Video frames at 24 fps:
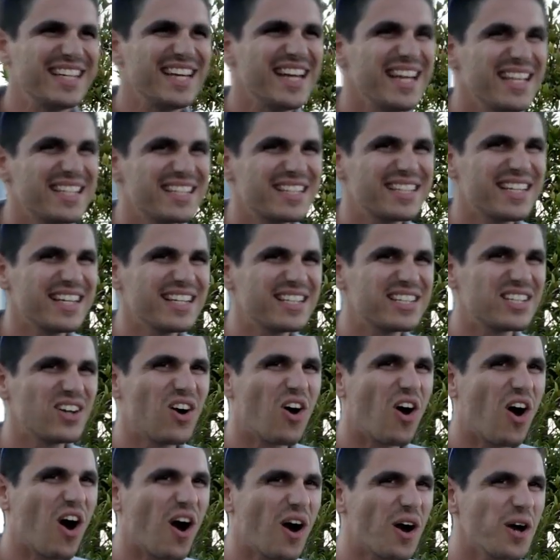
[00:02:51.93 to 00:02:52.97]
it's
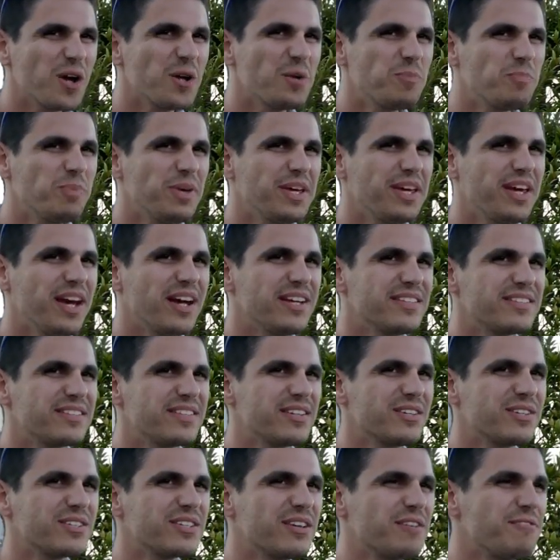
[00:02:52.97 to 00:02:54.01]
hard because
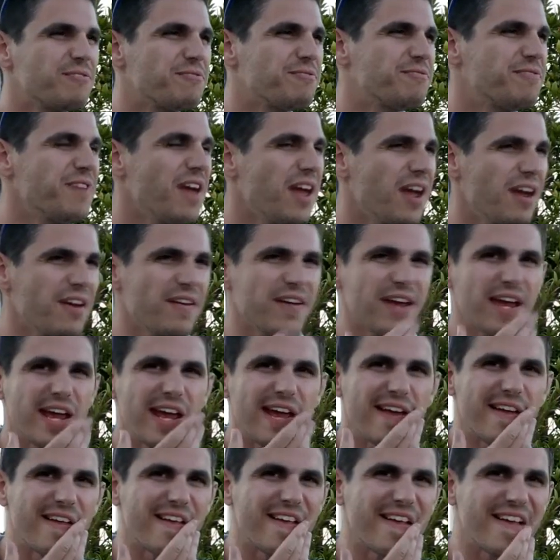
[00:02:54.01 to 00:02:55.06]
there's a
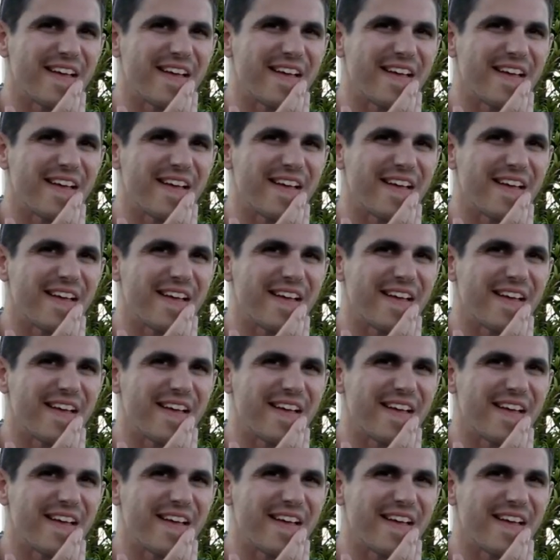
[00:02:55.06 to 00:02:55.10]
very